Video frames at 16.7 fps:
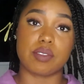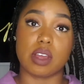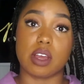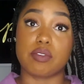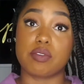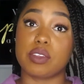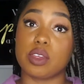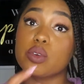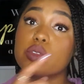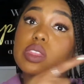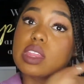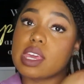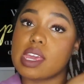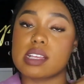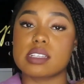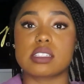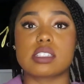a few
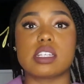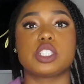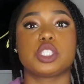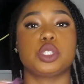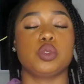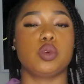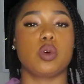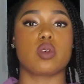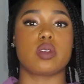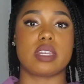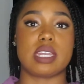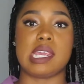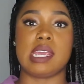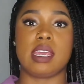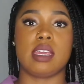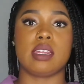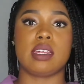things that you will
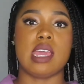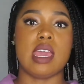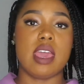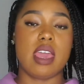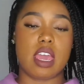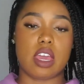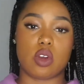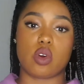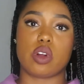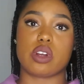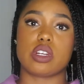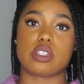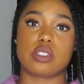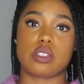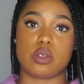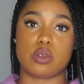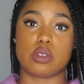need in order
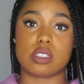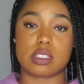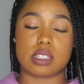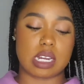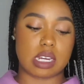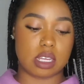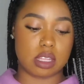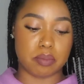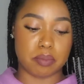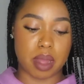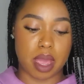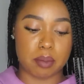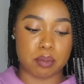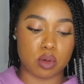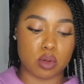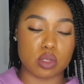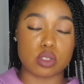to study the
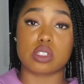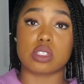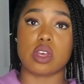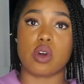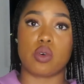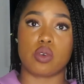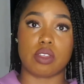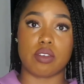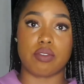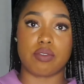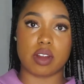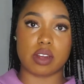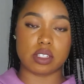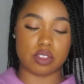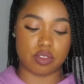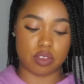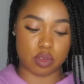Bible. So the
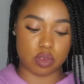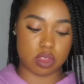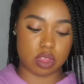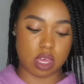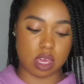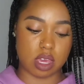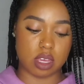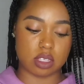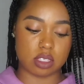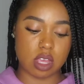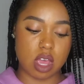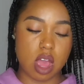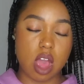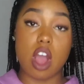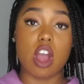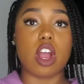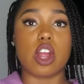first few things
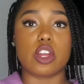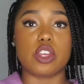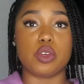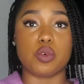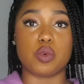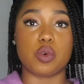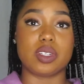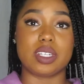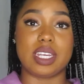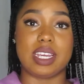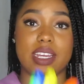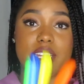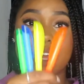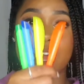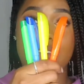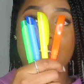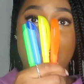are you will
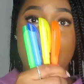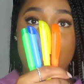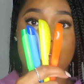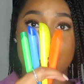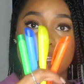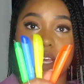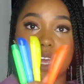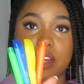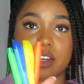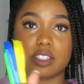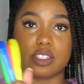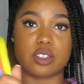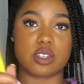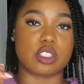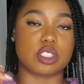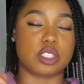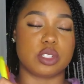need highlighters.
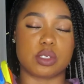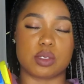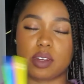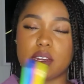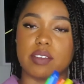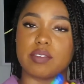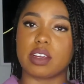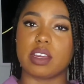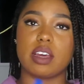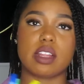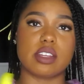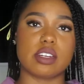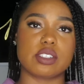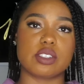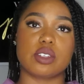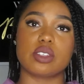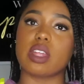You can choose whatever
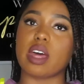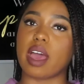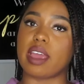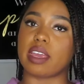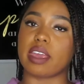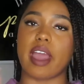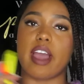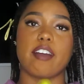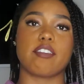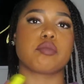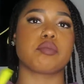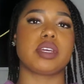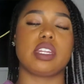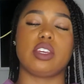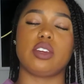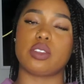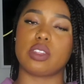colors you'd like, however
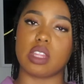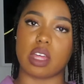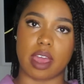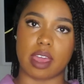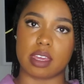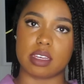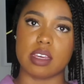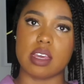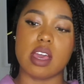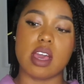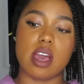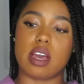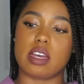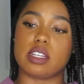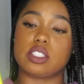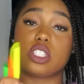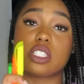many you'd like.
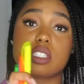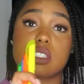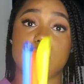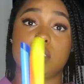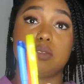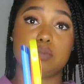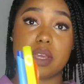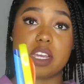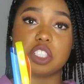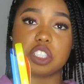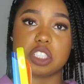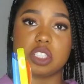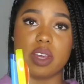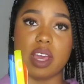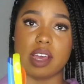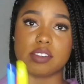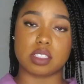Just make sure
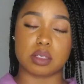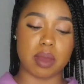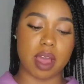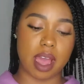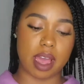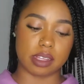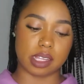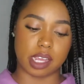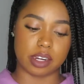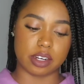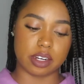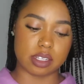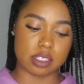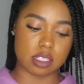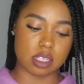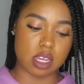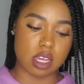you have some
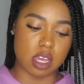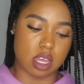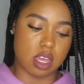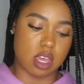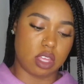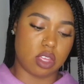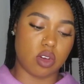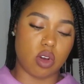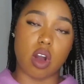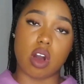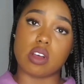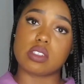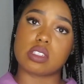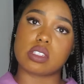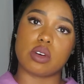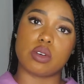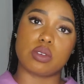highlighters. You'll
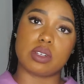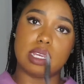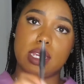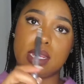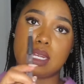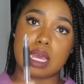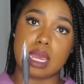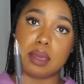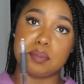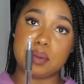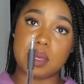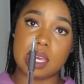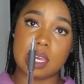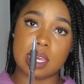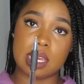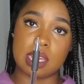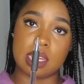also need a
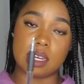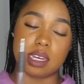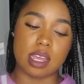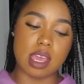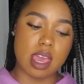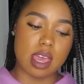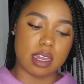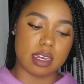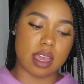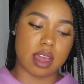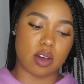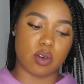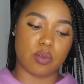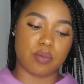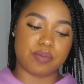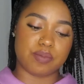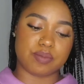pen.
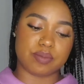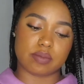Now,